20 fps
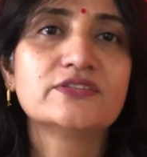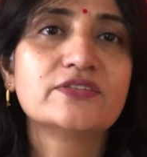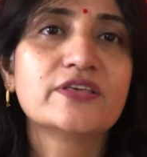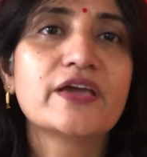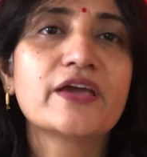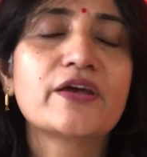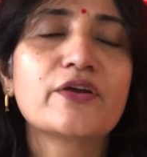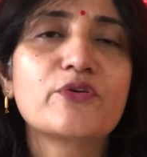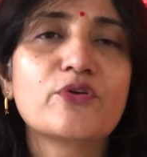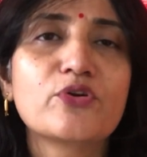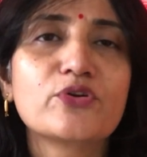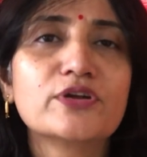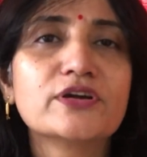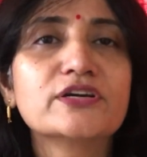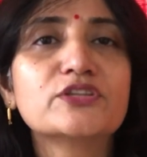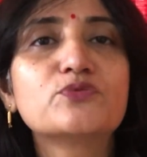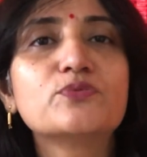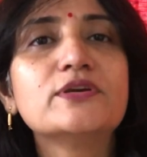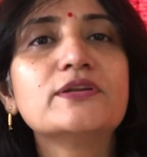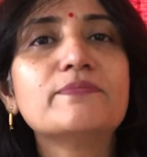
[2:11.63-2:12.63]
there on
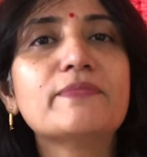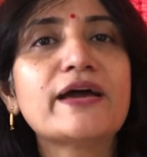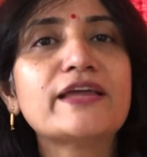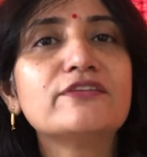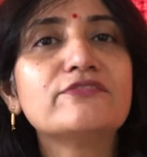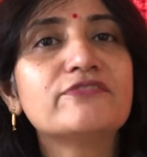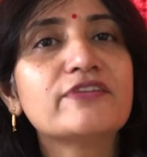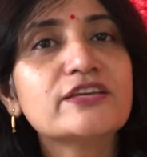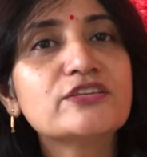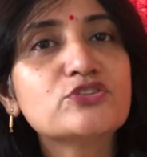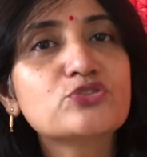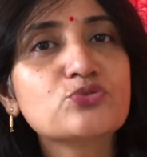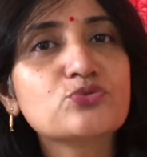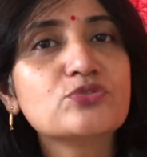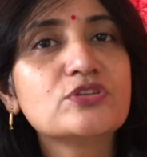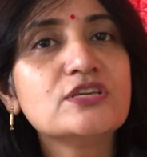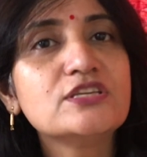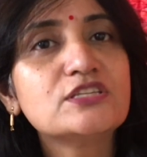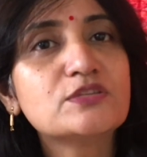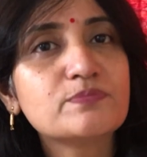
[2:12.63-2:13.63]
earth will manifest to
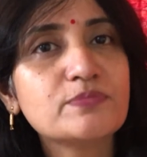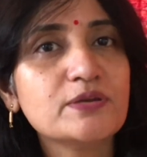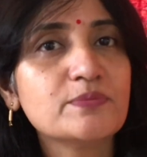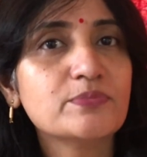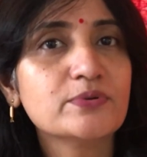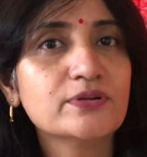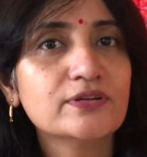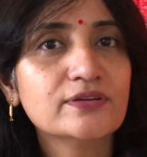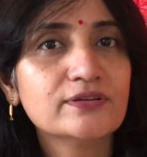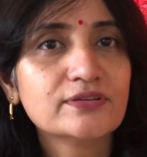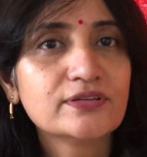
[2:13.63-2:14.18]
these people.